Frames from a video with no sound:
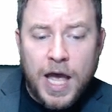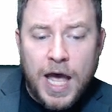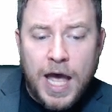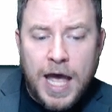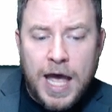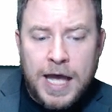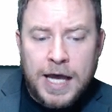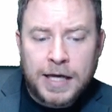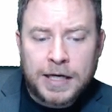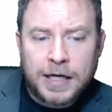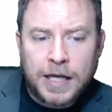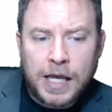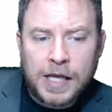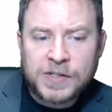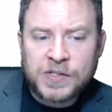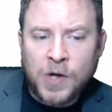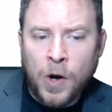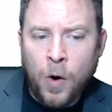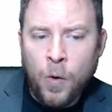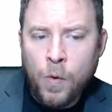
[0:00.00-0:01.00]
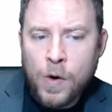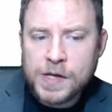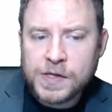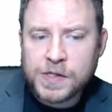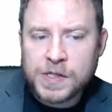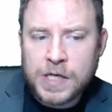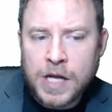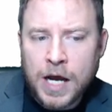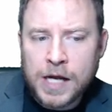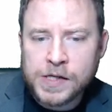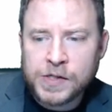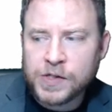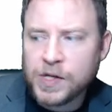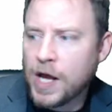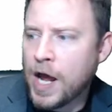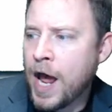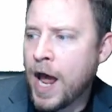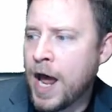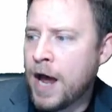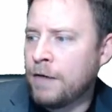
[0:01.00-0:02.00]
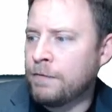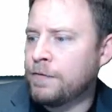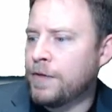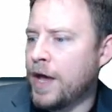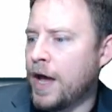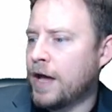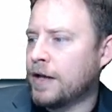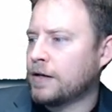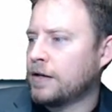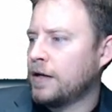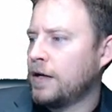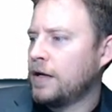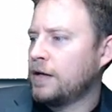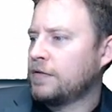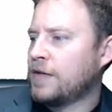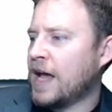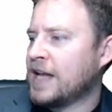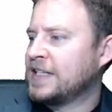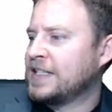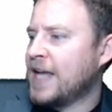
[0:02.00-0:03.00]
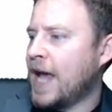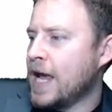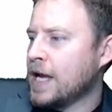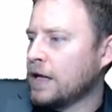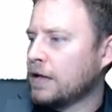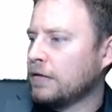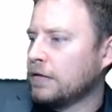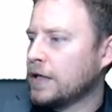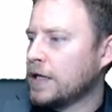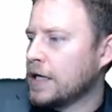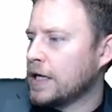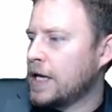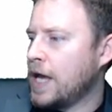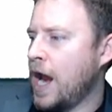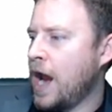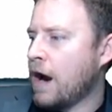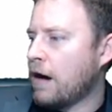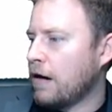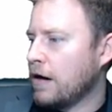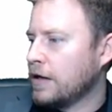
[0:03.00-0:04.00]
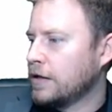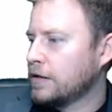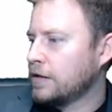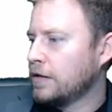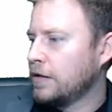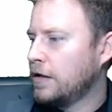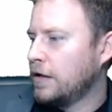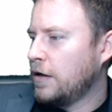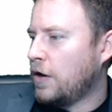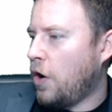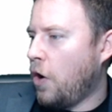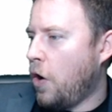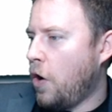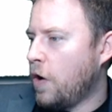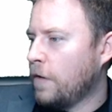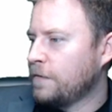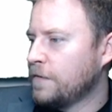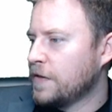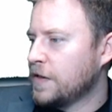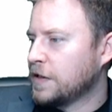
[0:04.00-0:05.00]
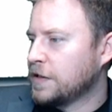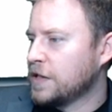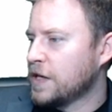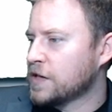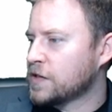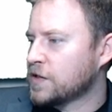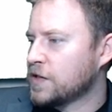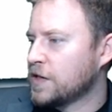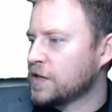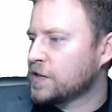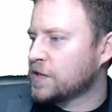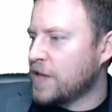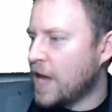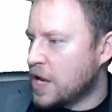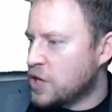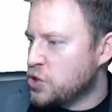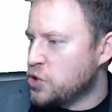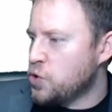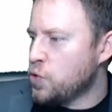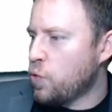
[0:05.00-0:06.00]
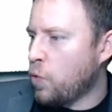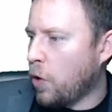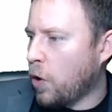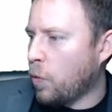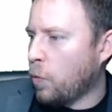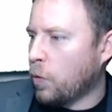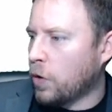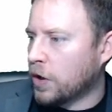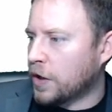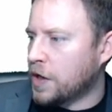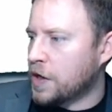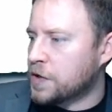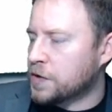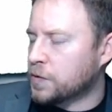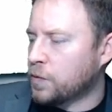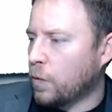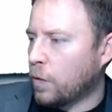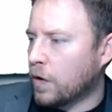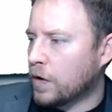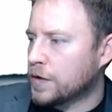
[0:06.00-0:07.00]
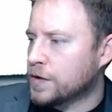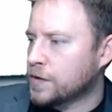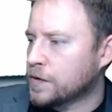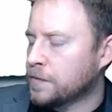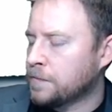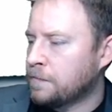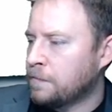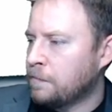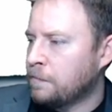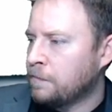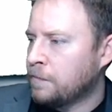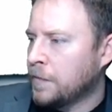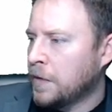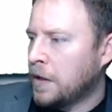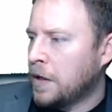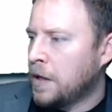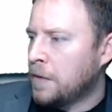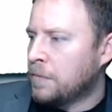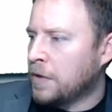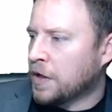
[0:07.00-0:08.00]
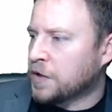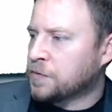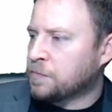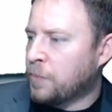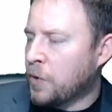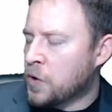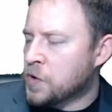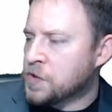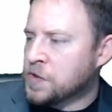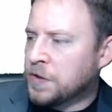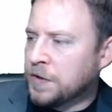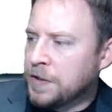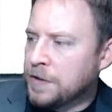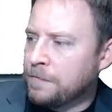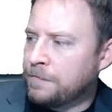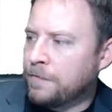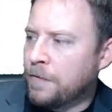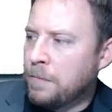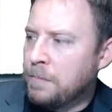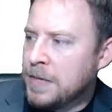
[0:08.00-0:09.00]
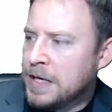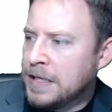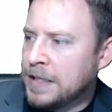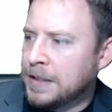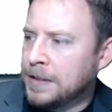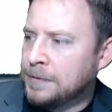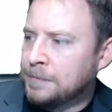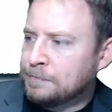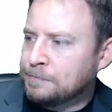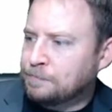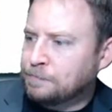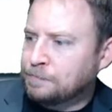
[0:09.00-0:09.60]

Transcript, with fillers: And it's always nice to have that dangling carrot off in the distance that you are working towards. Because personally for me,